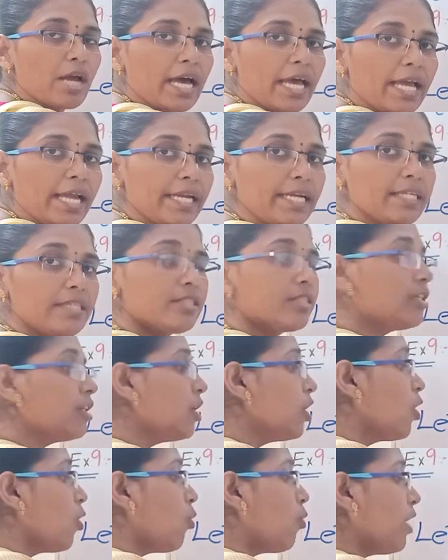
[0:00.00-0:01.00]
right?
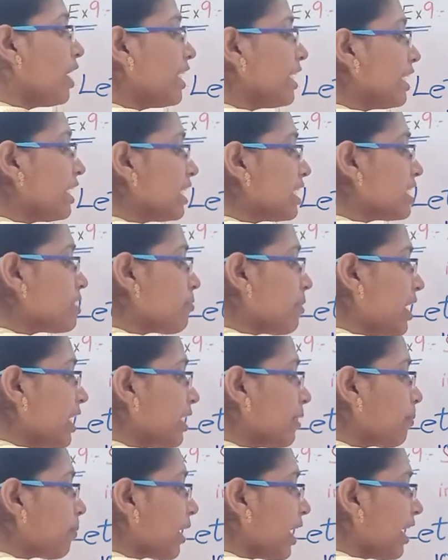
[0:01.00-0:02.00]
When it is
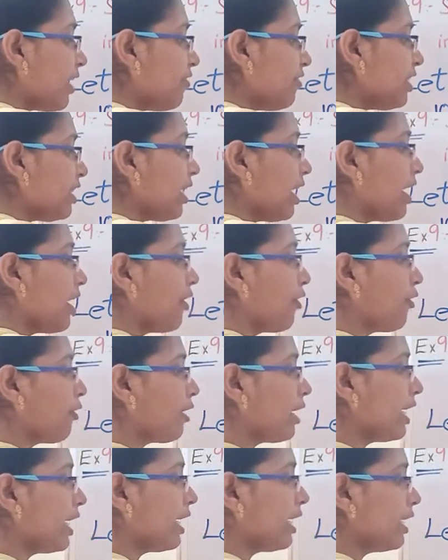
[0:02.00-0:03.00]
multiplied with
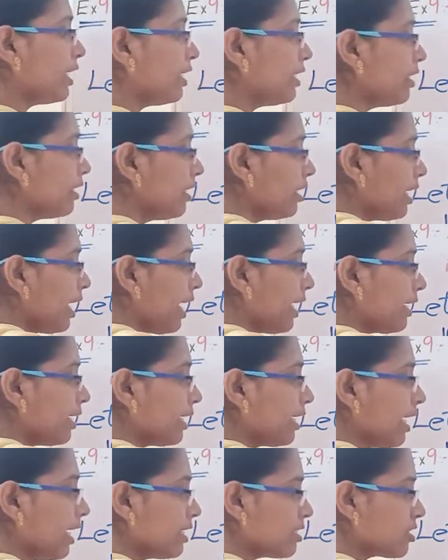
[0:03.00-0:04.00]
100.
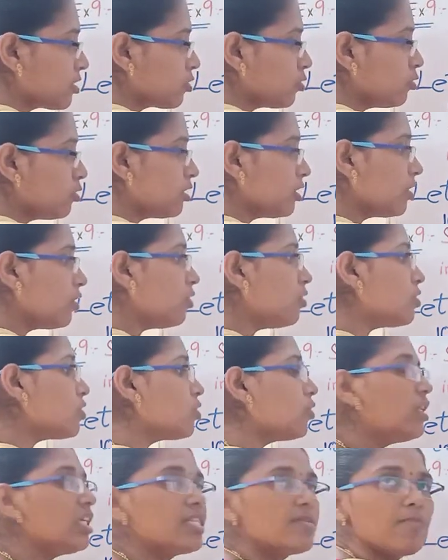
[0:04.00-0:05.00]
100 has 2 zeros,
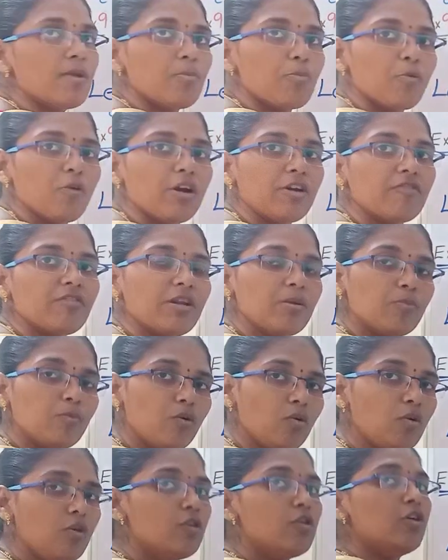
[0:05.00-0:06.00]
so decimal point will
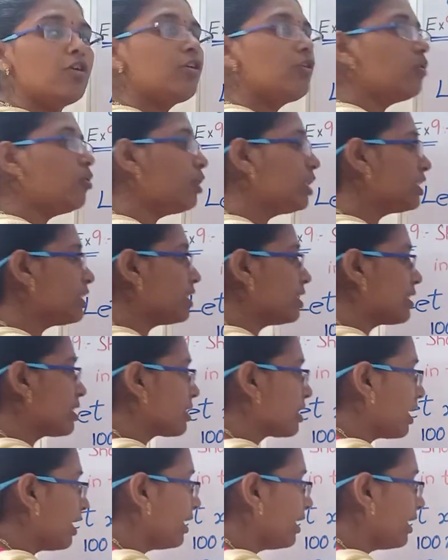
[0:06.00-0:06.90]
move 2 digits,